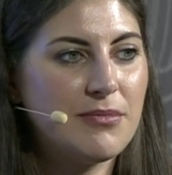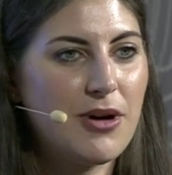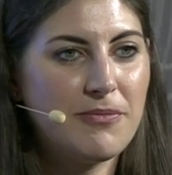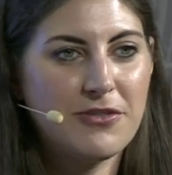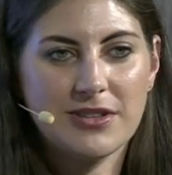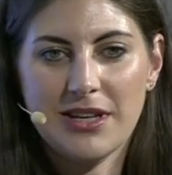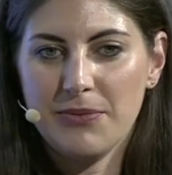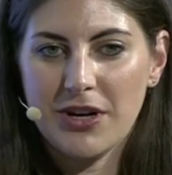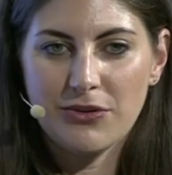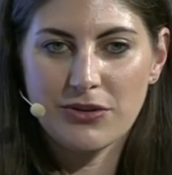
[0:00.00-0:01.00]
obviously,
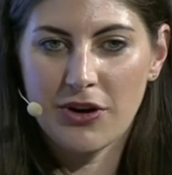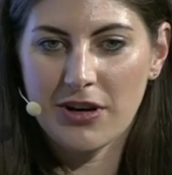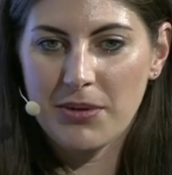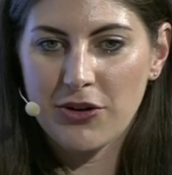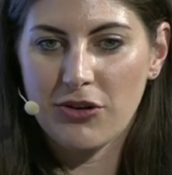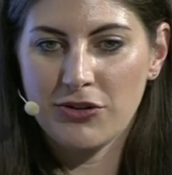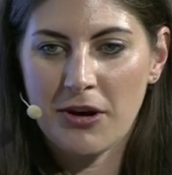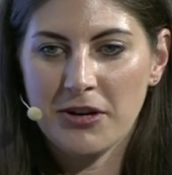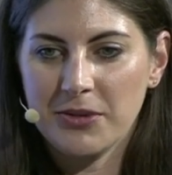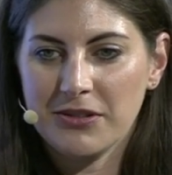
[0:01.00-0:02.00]
when you talk about
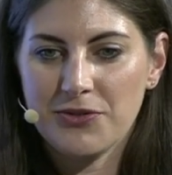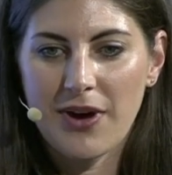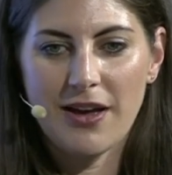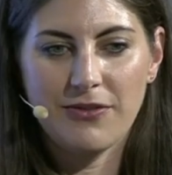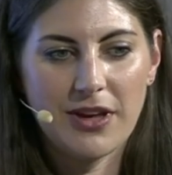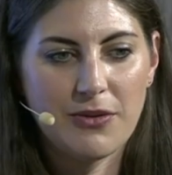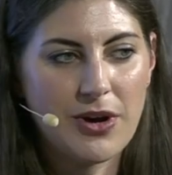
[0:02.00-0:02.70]
autonomous driving,